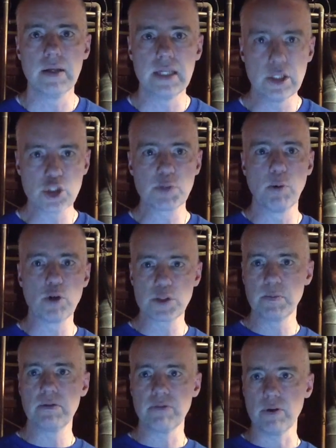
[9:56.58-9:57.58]
each
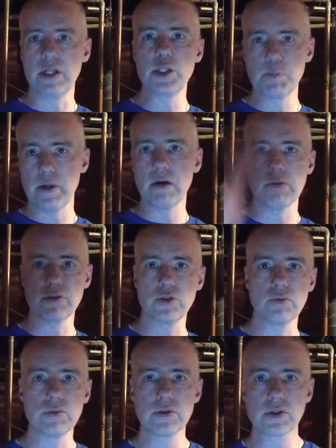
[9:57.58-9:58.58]
spokesman for each pair of
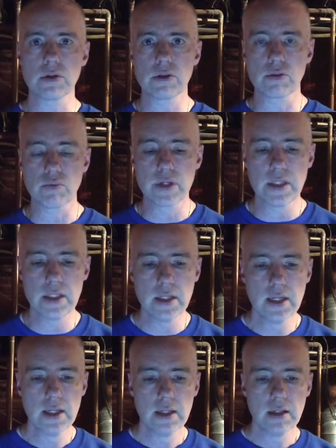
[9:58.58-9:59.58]
students, 3
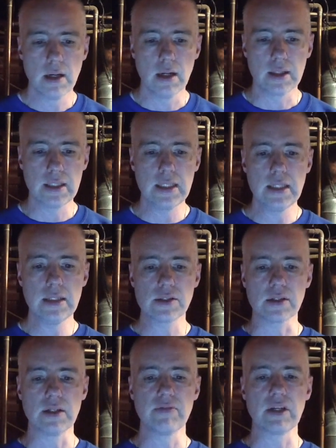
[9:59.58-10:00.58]
key
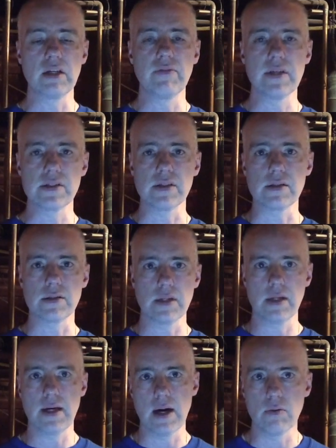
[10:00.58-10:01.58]
significant events that
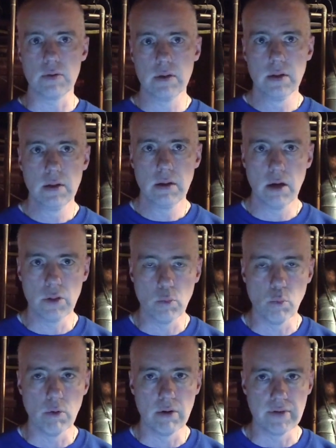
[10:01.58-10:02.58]
stick out on the War